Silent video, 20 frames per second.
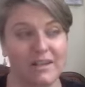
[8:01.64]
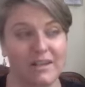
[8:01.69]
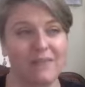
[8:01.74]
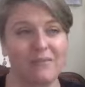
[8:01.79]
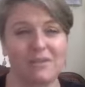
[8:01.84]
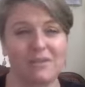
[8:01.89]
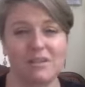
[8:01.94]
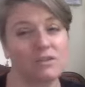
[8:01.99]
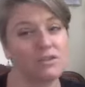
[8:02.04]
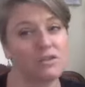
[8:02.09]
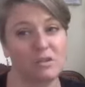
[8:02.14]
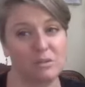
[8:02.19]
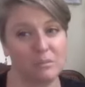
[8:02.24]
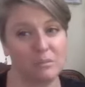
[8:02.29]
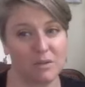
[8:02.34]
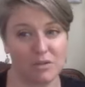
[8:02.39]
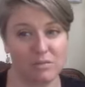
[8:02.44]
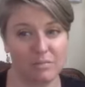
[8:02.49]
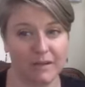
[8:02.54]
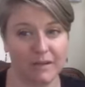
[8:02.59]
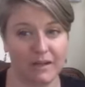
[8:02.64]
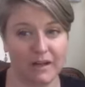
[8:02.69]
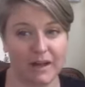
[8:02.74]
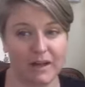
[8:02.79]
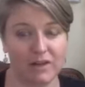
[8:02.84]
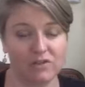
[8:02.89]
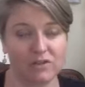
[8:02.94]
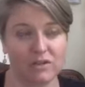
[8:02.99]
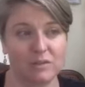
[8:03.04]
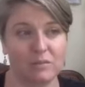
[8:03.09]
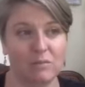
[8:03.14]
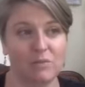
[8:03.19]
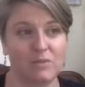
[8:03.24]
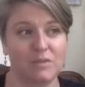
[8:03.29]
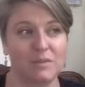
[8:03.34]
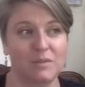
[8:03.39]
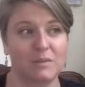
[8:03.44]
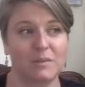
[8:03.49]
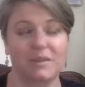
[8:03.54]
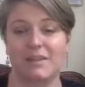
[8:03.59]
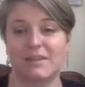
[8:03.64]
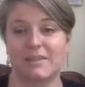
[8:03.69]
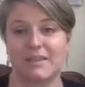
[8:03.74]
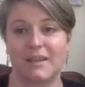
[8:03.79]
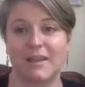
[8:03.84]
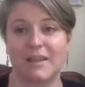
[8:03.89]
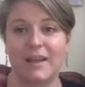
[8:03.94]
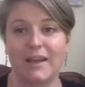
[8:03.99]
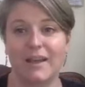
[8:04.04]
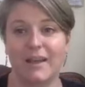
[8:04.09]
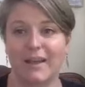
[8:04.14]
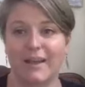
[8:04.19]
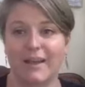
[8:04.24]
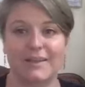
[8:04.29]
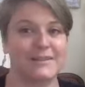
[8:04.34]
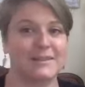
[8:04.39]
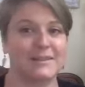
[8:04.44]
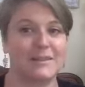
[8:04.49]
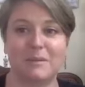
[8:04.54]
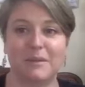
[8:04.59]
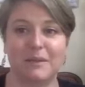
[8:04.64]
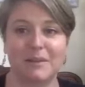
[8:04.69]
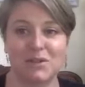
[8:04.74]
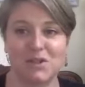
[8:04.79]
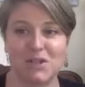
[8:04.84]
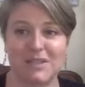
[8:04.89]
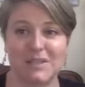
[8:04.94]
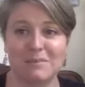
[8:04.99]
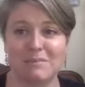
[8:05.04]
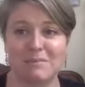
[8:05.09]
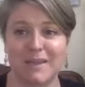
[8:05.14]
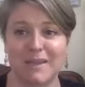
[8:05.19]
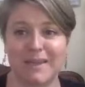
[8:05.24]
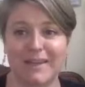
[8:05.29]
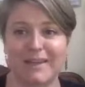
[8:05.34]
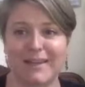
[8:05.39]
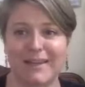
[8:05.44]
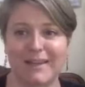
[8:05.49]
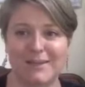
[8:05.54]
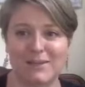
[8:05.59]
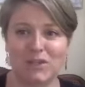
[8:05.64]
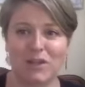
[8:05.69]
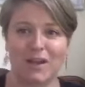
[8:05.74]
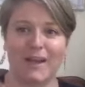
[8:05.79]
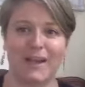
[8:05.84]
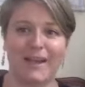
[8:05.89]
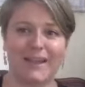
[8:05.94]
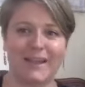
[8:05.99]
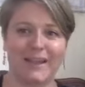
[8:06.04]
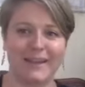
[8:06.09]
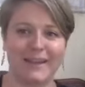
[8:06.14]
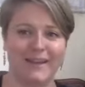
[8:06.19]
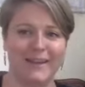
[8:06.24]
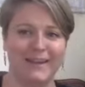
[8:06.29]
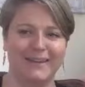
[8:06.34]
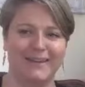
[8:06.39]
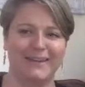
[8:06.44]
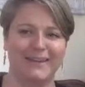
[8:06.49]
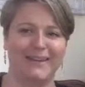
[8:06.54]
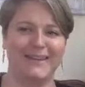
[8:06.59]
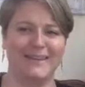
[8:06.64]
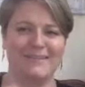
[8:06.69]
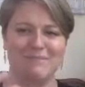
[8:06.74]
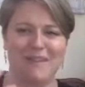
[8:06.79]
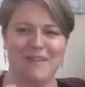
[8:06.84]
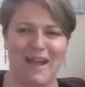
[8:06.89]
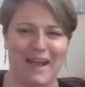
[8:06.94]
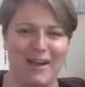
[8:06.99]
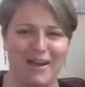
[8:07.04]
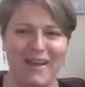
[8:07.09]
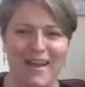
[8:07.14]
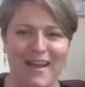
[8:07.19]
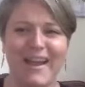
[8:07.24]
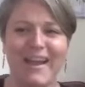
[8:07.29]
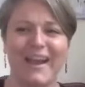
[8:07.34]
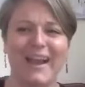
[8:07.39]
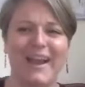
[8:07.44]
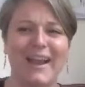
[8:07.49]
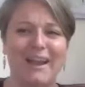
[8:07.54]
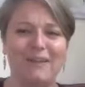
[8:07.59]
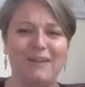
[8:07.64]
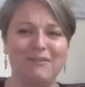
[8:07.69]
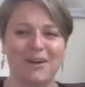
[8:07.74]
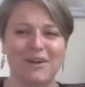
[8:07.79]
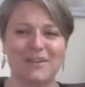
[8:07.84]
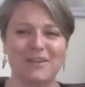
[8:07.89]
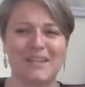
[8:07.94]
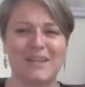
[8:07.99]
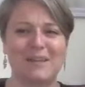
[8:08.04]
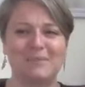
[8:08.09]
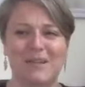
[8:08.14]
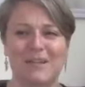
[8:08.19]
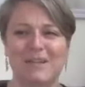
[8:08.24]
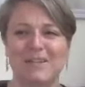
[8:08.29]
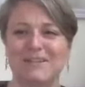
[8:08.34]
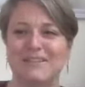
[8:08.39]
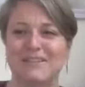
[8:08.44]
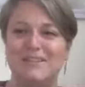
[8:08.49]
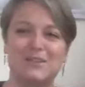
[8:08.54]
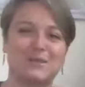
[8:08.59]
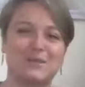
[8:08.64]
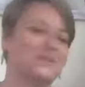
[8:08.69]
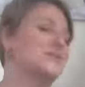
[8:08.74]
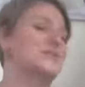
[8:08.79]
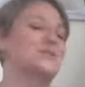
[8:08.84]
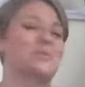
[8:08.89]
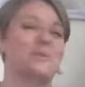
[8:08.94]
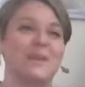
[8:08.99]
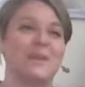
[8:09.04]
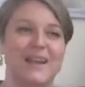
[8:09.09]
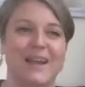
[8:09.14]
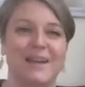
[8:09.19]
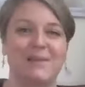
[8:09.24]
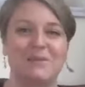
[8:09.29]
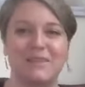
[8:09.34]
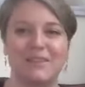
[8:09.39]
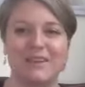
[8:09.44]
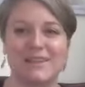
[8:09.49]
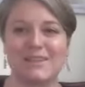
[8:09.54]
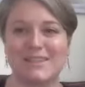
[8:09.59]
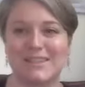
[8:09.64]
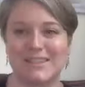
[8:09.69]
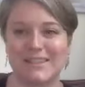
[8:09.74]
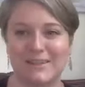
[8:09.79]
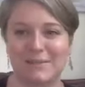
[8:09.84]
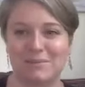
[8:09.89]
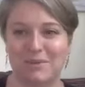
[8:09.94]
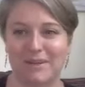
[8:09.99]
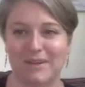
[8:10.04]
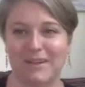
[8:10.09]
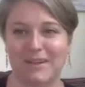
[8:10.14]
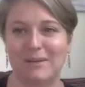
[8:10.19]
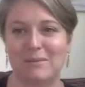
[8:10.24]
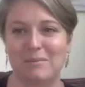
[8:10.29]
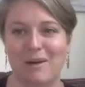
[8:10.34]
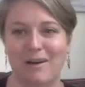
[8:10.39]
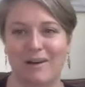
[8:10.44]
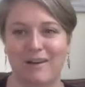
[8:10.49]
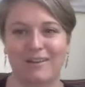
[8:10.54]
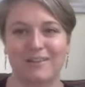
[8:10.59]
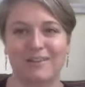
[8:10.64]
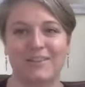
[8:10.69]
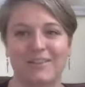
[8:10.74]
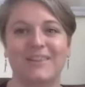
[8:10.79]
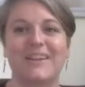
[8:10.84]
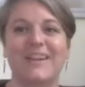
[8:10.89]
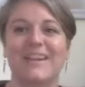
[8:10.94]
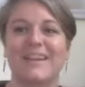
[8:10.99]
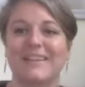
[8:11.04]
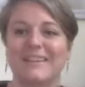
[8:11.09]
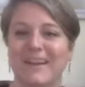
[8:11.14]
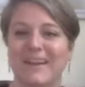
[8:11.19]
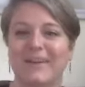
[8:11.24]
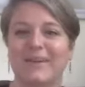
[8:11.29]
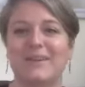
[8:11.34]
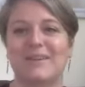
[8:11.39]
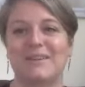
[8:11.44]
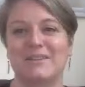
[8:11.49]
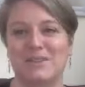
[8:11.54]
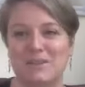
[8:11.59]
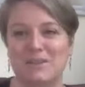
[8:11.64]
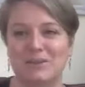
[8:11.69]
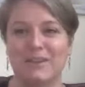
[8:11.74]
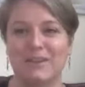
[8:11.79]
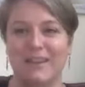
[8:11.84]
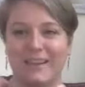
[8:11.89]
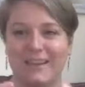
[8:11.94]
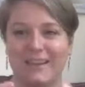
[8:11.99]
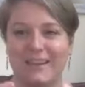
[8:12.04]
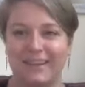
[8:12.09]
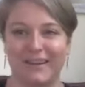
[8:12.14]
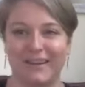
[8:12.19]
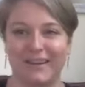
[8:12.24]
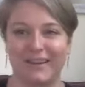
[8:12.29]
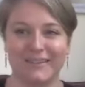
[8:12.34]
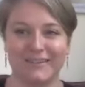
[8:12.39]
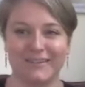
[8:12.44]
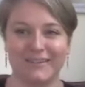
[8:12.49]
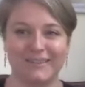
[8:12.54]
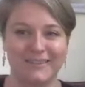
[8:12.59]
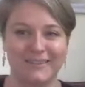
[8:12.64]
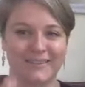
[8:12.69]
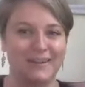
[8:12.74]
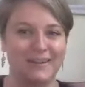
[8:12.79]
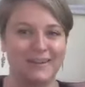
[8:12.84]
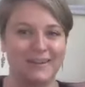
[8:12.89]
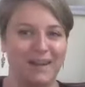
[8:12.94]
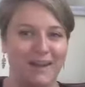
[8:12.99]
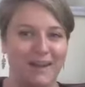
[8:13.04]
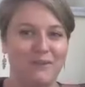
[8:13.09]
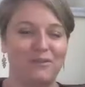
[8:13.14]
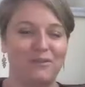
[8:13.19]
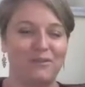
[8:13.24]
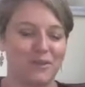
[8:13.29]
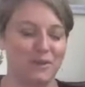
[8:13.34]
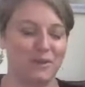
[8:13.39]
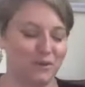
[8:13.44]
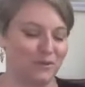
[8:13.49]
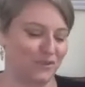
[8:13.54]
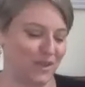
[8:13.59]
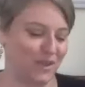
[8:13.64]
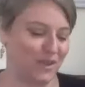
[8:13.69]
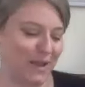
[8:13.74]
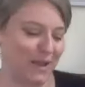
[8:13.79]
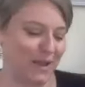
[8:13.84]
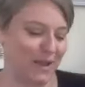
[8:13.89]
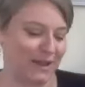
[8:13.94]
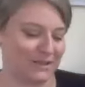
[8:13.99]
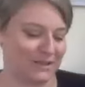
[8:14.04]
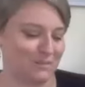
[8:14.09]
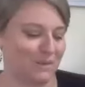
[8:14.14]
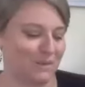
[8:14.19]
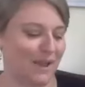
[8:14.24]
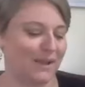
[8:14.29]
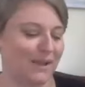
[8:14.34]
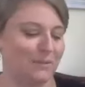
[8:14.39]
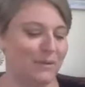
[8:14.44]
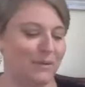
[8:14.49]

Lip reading: I haven't done too much pediatric, mostly because it's typically just me and I have a hard time like doing tweena. I really just need to bring in a model now and do like a few of them back to back.